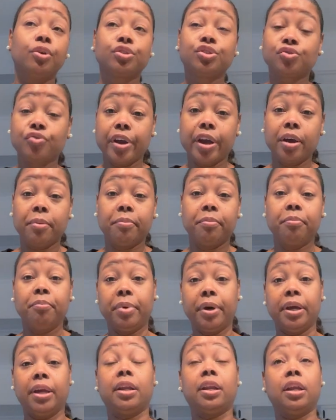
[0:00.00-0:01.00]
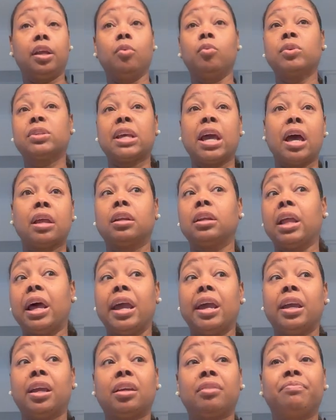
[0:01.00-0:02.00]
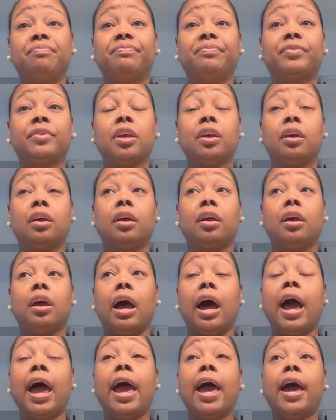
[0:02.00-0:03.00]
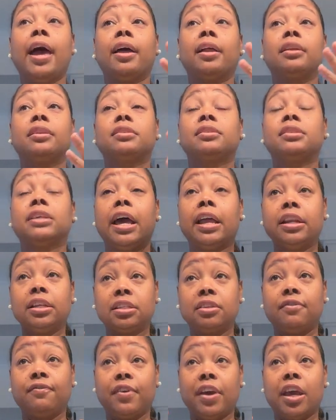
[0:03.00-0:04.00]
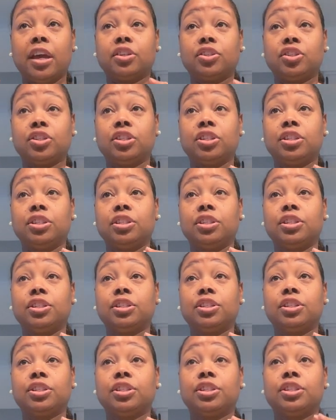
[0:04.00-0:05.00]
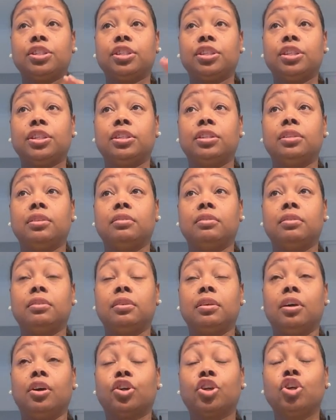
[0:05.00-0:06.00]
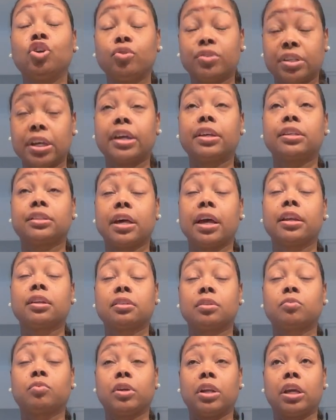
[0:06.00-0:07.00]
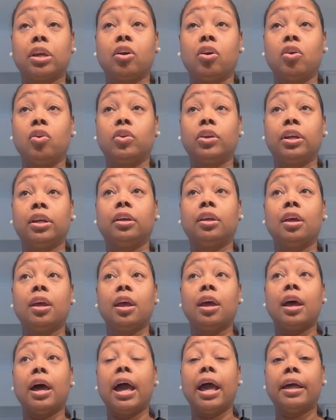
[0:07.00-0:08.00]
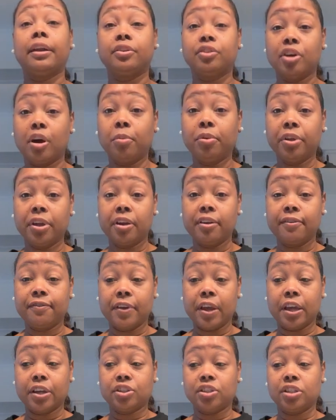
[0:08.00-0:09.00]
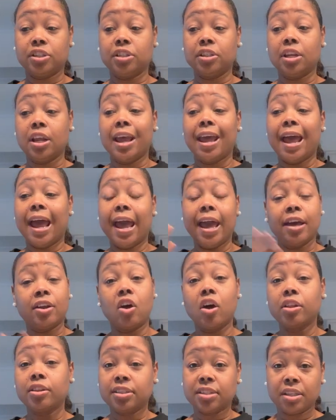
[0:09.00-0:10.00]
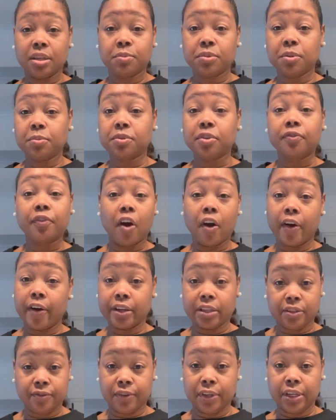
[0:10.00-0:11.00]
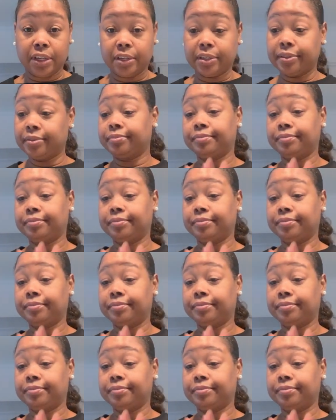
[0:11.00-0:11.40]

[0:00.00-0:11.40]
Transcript: strep, but it was kind of like I had sinus infection, acute sinusitis is what they called it. I had a double ear infection. I had all the symptoms of RSV.